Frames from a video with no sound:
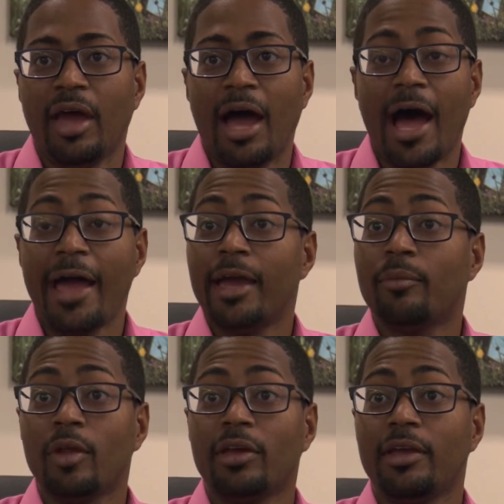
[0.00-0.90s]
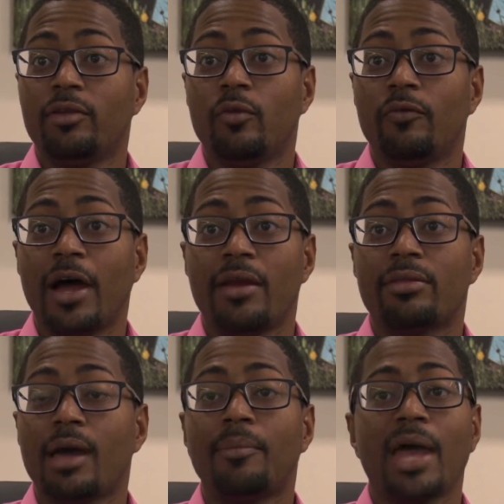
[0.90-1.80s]
I am looking to find
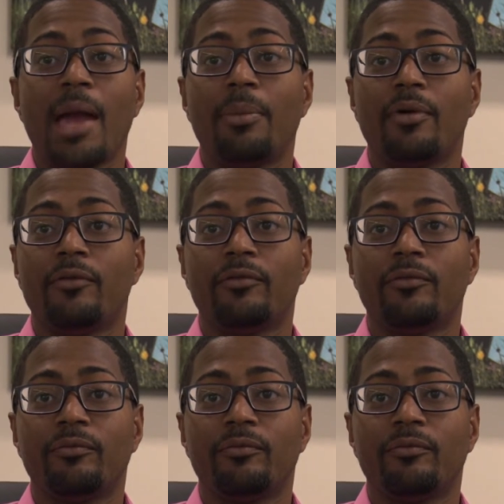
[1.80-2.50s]
some type of